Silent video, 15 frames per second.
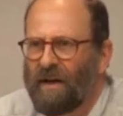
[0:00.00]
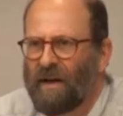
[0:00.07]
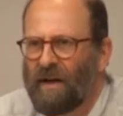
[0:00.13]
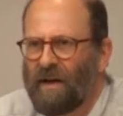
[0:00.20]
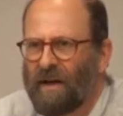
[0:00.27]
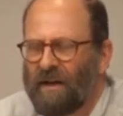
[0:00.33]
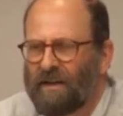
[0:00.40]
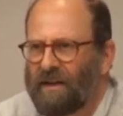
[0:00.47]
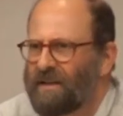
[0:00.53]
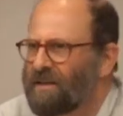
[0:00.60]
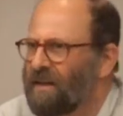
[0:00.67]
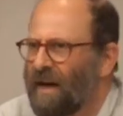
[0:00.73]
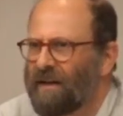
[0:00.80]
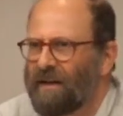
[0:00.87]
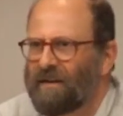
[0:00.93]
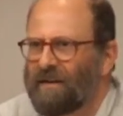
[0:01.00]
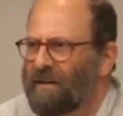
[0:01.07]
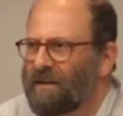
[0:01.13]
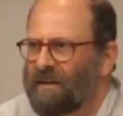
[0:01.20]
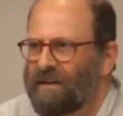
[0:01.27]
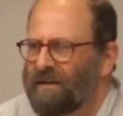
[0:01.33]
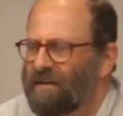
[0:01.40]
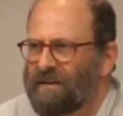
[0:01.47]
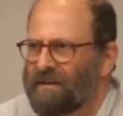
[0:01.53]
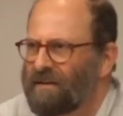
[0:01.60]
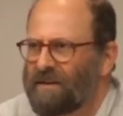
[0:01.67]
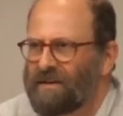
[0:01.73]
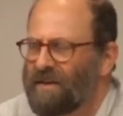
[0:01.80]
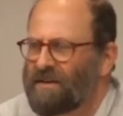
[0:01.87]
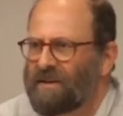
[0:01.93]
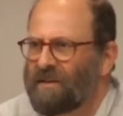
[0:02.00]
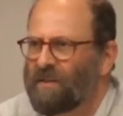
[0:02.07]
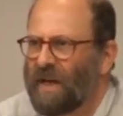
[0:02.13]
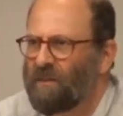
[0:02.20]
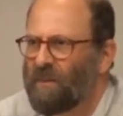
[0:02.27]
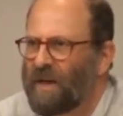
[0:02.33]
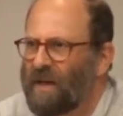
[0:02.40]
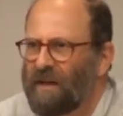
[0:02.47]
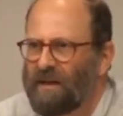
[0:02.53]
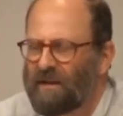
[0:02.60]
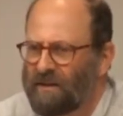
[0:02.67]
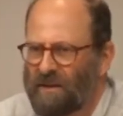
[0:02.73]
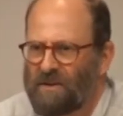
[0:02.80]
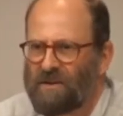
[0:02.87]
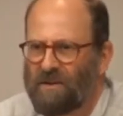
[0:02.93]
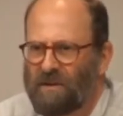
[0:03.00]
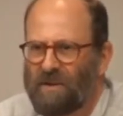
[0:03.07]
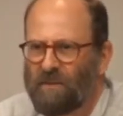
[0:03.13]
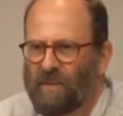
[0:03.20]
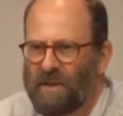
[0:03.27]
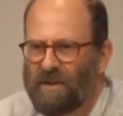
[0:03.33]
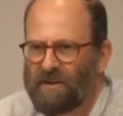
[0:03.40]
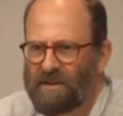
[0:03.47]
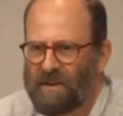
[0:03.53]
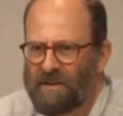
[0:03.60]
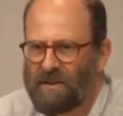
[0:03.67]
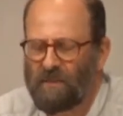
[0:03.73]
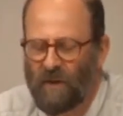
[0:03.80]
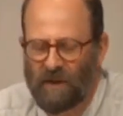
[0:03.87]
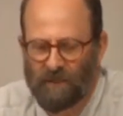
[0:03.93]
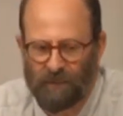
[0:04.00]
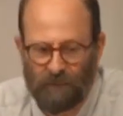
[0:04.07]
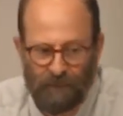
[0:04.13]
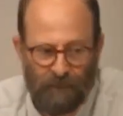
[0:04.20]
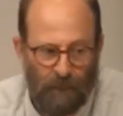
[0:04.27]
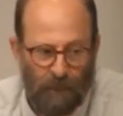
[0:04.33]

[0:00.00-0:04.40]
at least not under the system that we understood to be the system. But,